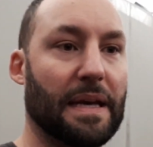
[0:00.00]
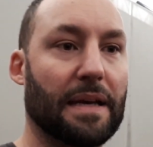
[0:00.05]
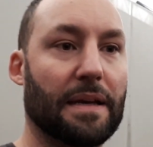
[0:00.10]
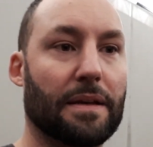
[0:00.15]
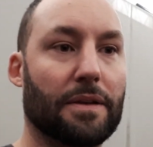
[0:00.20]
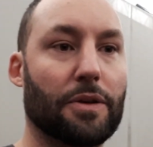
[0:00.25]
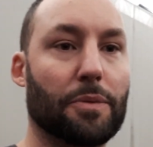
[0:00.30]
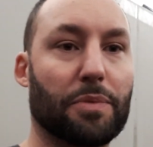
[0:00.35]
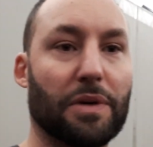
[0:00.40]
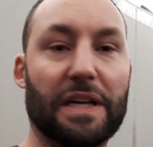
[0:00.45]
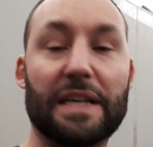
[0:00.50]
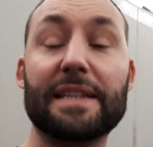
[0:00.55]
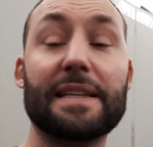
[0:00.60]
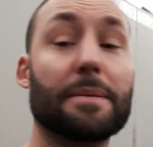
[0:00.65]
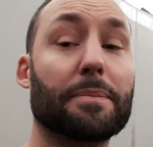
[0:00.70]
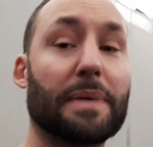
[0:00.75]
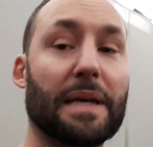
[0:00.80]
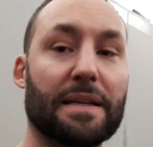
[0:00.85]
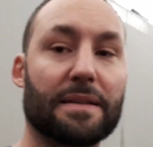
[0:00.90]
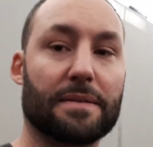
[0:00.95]
you put any
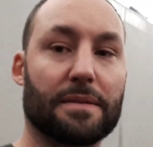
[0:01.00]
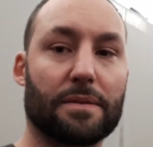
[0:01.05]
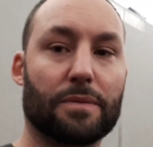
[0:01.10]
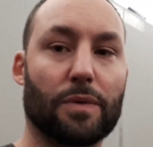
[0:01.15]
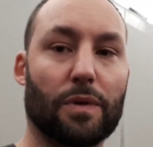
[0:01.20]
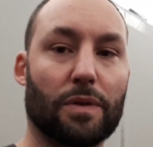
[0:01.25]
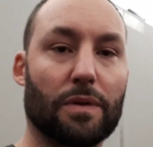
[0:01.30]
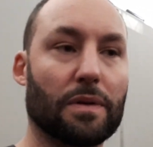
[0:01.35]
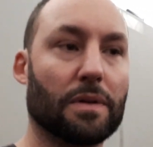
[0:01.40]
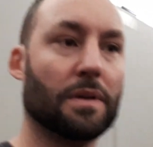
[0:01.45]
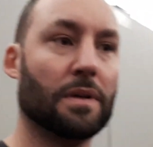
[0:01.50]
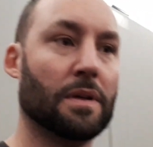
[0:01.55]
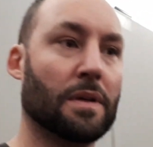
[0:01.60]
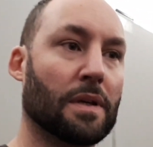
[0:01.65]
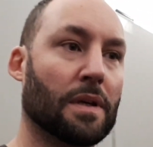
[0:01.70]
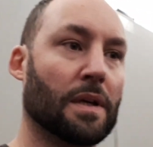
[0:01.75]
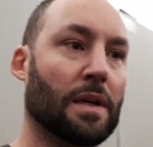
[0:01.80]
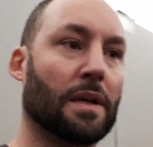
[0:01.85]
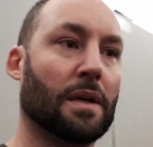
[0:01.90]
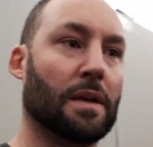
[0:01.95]
paint on the wall,
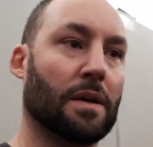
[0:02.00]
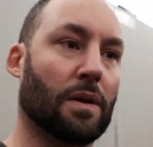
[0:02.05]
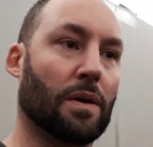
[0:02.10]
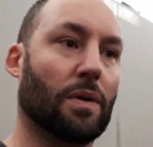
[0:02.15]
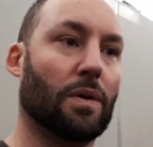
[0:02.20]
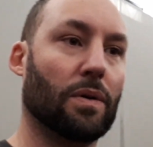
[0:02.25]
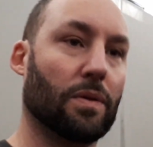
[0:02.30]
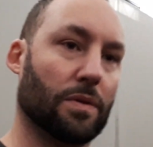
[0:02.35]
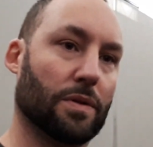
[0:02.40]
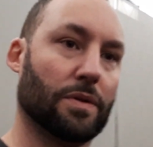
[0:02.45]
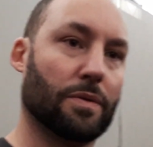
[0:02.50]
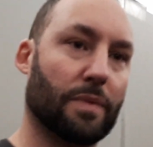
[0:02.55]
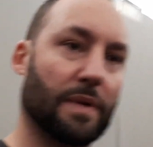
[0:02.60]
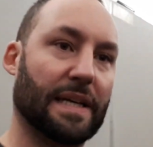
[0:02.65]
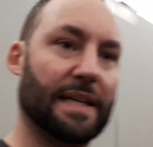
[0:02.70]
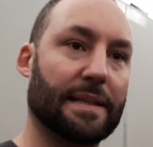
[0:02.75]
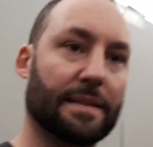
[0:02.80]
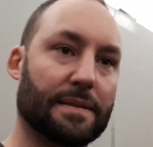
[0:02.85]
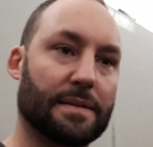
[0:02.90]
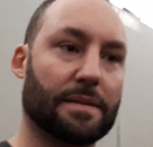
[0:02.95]
all the
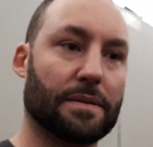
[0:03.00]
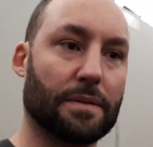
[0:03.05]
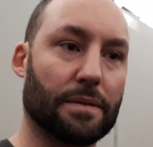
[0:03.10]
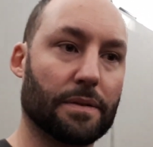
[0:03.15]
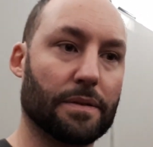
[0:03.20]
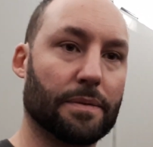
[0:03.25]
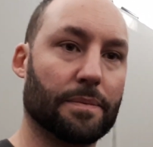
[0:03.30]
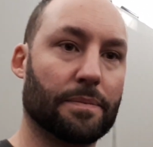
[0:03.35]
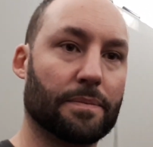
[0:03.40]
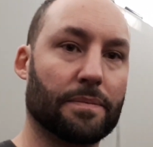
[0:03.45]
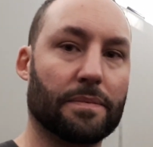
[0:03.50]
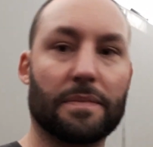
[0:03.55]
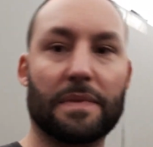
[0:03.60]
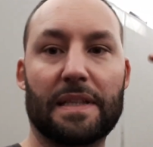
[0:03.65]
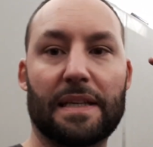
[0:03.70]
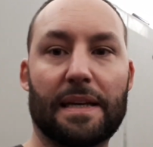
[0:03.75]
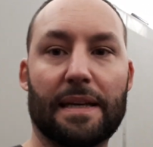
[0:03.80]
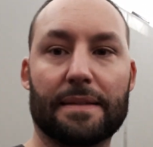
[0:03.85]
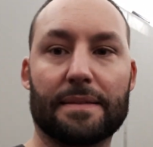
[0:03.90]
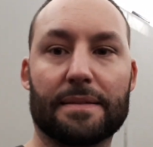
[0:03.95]
way to
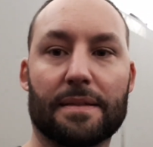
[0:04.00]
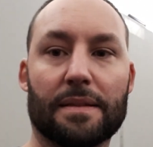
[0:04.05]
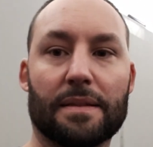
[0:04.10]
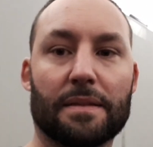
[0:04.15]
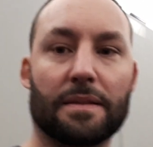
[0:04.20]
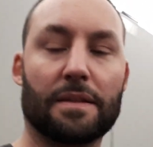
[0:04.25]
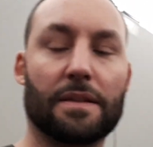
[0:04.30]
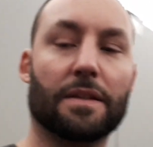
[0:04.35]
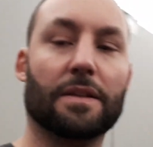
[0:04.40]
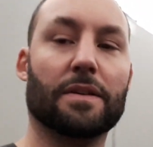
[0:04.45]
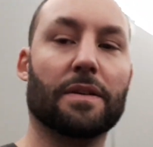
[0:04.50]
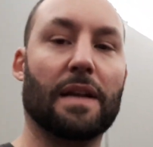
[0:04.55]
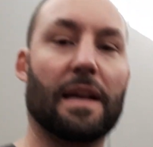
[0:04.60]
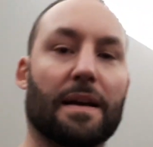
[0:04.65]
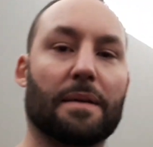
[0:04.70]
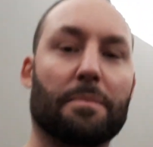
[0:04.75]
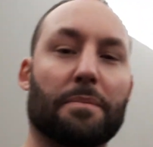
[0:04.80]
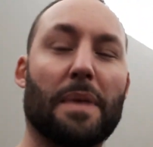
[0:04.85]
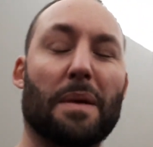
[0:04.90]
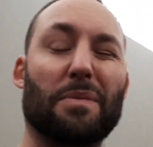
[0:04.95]
the end.
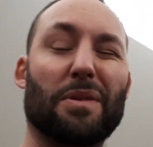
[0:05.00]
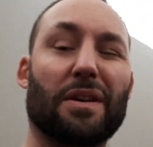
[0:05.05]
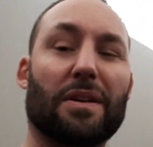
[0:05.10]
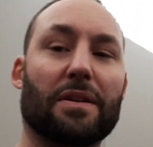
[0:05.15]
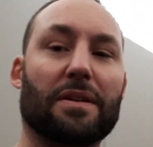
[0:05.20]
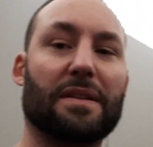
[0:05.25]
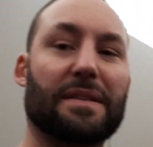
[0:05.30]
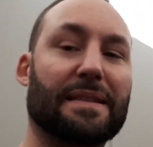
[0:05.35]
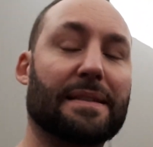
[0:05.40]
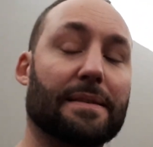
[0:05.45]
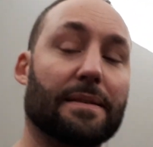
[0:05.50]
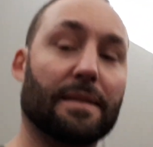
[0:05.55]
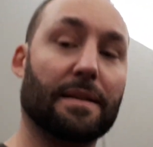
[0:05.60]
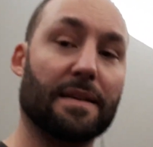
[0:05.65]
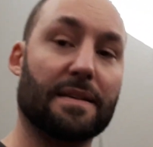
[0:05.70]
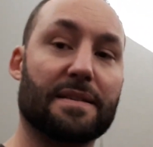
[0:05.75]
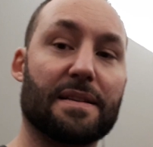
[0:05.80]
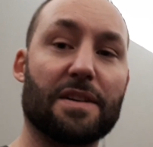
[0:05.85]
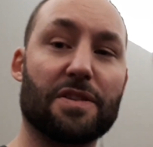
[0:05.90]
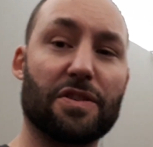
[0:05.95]
Like maybe you're going to need an
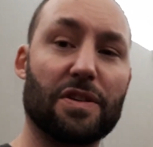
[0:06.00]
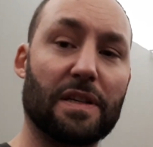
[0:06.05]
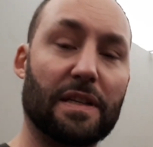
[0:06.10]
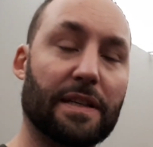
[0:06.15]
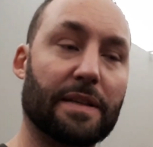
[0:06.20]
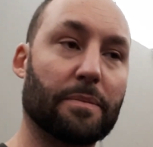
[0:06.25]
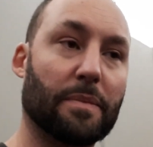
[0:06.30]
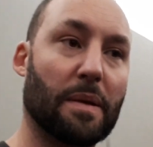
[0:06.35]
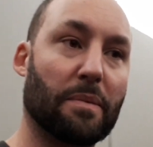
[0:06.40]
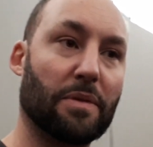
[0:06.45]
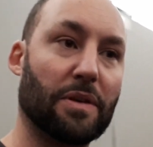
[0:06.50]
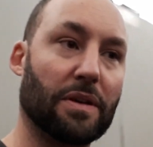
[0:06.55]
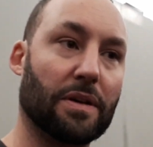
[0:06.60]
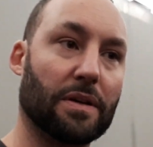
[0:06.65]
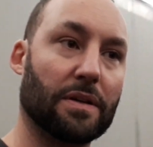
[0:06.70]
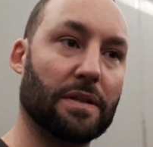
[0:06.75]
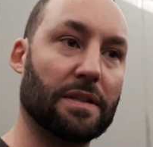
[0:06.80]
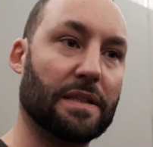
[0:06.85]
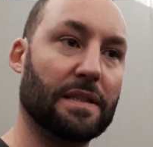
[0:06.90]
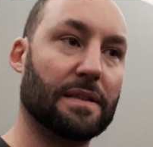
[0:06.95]
extension lead, maybe you're
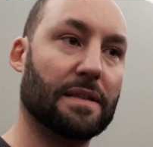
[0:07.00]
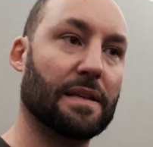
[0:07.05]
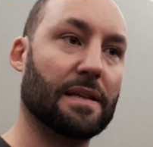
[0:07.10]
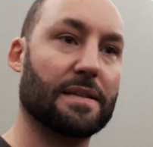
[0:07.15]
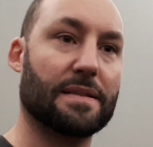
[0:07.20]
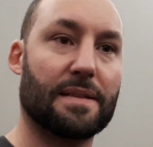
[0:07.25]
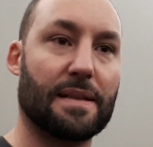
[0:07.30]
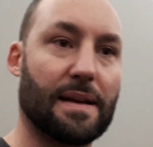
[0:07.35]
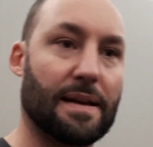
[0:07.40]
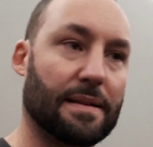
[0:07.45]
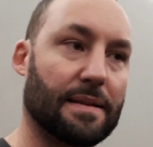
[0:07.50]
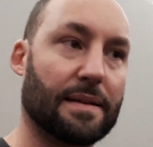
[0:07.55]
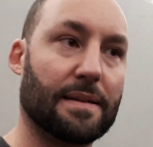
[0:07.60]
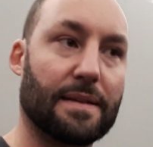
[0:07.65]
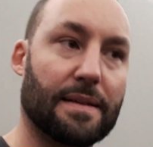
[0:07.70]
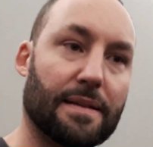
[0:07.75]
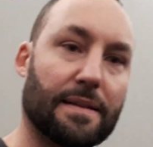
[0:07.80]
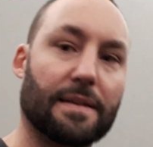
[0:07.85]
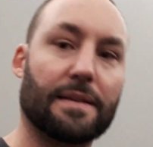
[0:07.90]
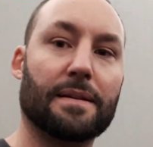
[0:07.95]
going to need this, that,
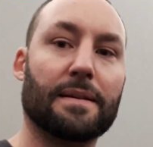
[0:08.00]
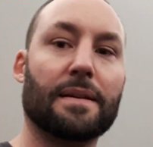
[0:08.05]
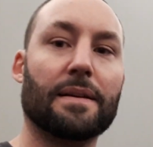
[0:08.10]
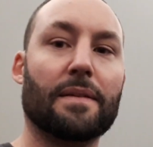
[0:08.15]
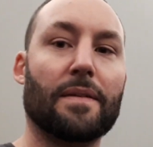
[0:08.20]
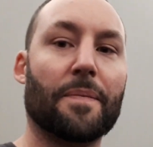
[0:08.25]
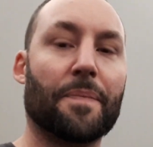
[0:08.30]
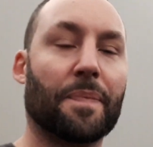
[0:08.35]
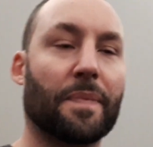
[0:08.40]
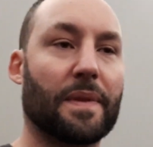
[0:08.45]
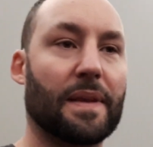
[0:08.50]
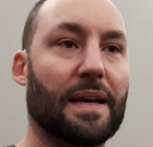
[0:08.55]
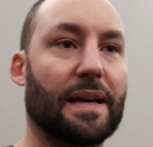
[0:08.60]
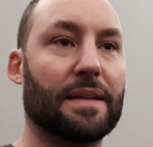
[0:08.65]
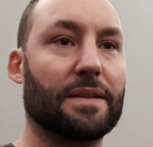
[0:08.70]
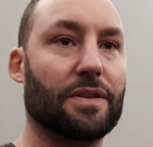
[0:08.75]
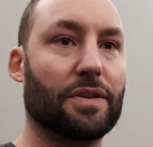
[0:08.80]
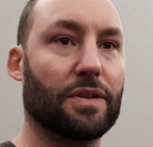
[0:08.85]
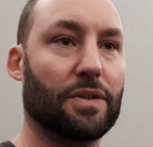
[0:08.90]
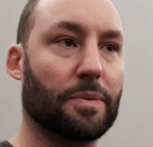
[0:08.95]

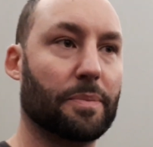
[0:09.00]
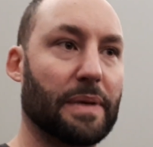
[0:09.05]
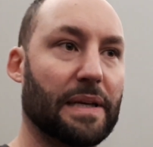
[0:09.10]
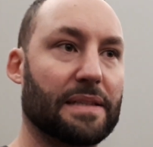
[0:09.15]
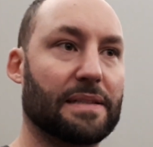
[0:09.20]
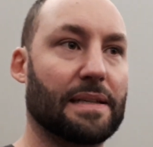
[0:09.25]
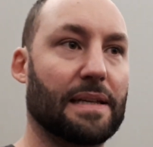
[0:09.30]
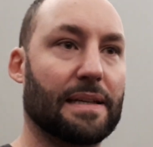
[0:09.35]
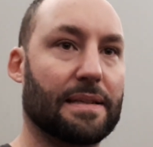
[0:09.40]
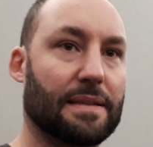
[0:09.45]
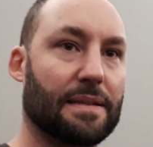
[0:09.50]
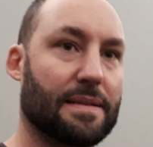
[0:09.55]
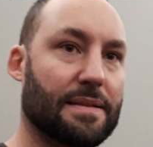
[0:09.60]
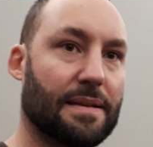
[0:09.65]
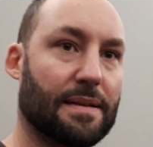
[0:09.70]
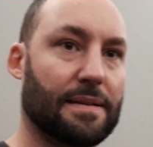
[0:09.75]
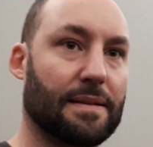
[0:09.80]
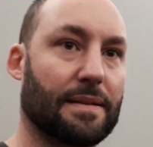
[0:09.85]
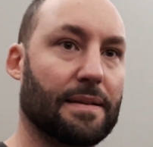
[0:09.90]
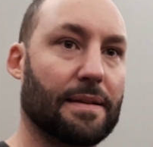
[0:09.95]
and you're going to paint it like this,
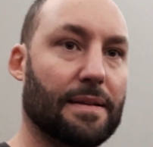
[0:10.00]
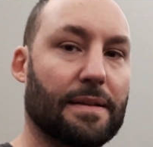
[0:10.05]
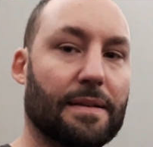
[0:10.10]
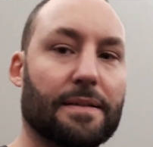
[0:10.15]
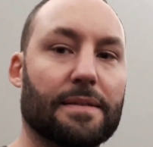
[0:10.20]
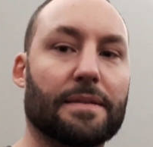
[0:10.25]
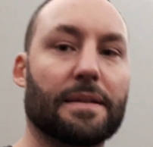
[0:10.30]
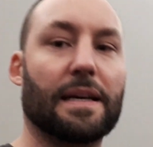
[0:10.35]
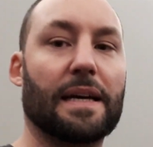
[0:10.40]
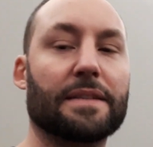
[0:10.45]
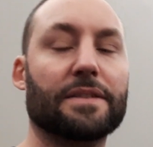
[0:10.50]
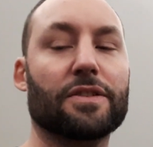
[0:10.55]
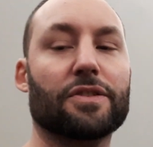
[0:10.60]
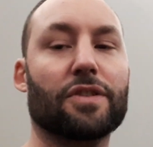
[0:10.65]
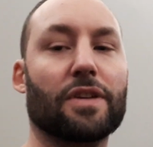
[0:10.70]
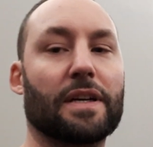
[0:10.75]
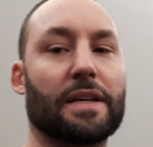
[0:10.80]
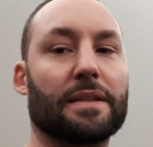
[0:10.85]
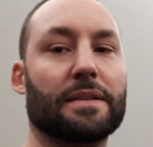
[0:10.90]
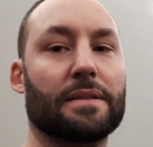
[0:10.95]
and you
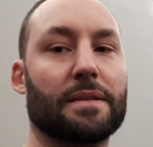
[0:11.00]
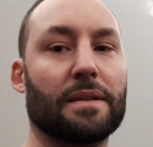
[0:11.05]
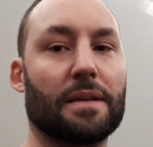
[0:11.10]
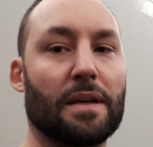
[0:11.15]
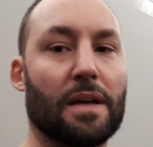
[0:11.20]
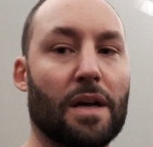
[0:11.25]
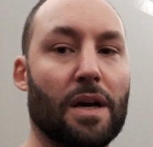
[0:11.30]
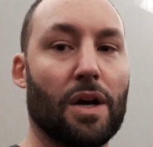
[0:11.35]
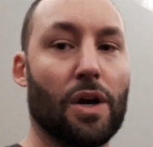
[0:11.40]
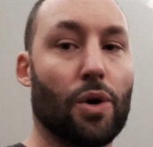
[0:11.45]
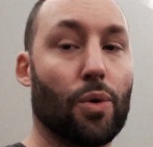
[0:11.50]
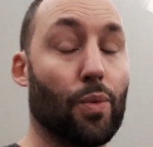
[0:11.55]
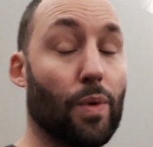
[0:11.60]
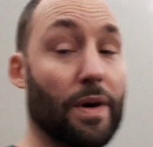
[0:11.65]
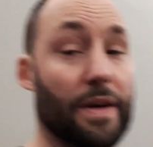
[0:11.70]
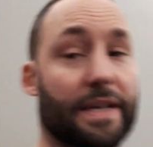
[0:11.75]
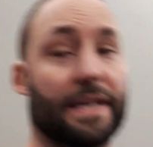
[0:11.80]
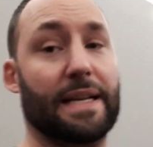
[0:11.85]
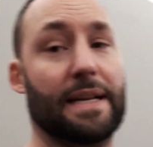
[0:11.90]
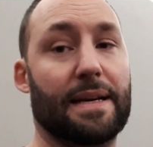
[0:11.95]
try and
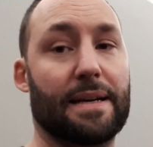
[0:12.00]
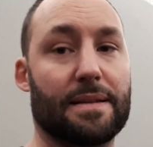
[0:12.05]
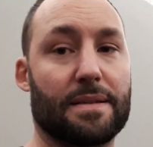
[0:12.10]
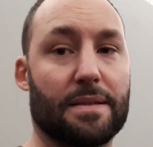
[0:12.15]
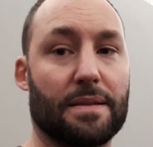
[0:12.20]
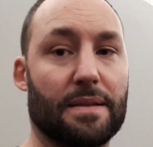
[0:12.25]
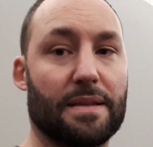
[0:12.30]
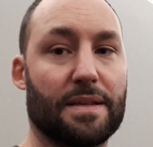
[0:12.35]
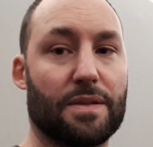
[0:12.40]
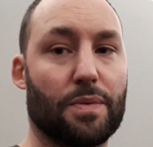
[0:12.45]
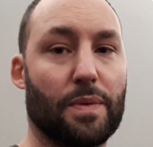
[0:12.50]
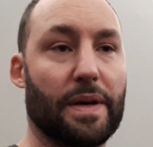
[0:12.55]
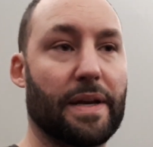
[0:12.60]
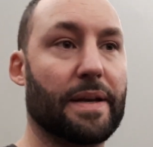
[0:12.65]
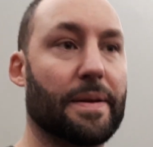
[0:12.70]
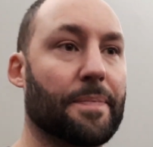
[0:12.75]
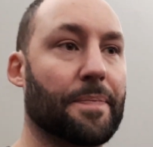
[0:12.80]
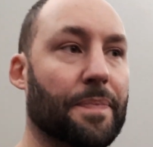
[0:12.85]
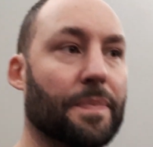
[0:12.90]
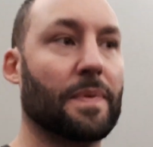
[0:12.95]
work it out. So this
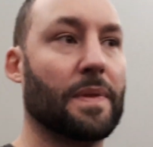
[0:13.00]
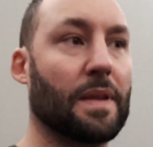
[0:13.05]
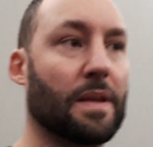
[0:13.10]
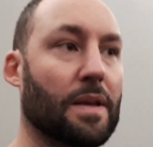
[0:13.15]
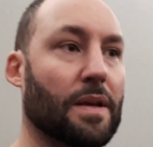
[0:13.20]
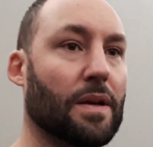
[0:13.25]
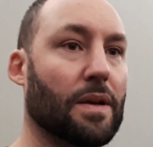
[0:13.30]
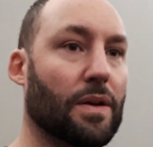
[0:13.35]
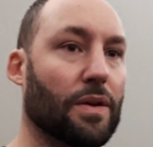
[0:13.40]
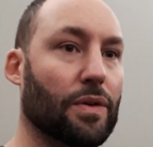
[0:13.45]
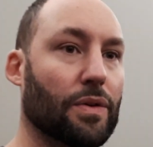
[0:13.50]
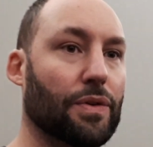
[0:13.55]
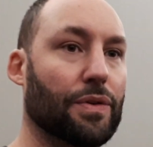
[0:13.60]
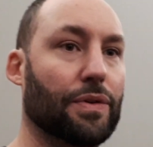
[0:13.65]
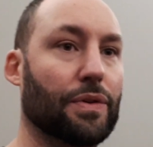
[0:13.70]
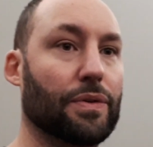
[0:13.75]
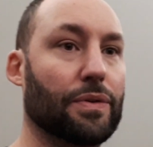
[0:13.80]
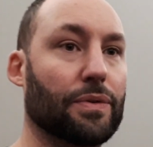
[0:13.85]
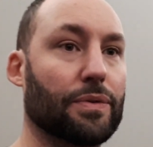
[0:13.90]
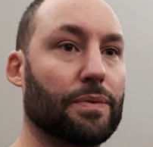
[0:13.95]
way
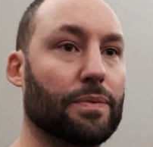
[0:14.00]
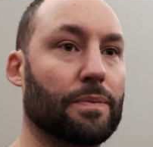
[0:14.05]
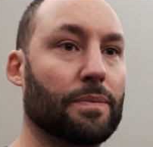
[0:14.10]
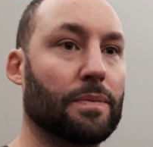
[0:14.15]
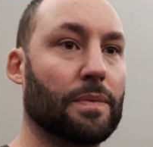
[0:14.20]
you